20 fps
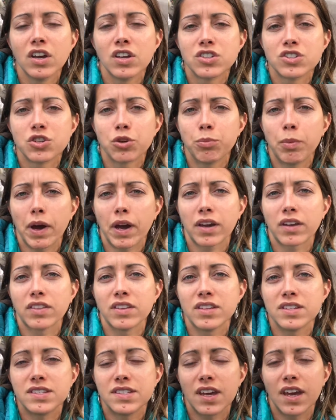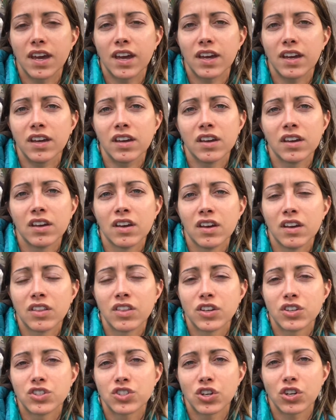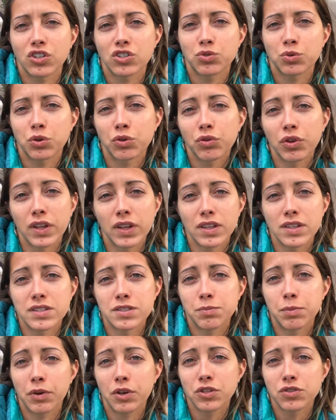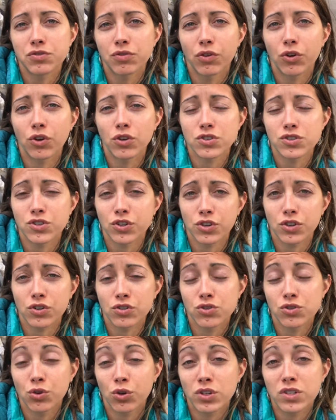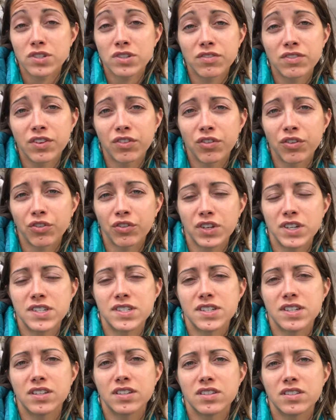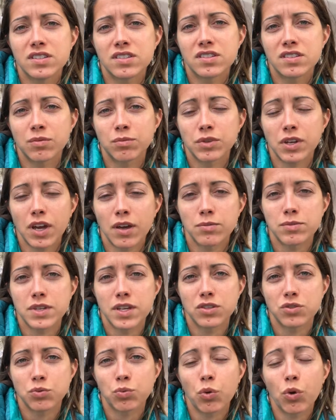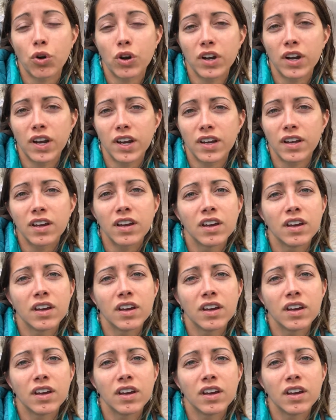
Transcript: So back in the day, the church would ring these bells for all so sorts of different reasons, sometimes as a warning,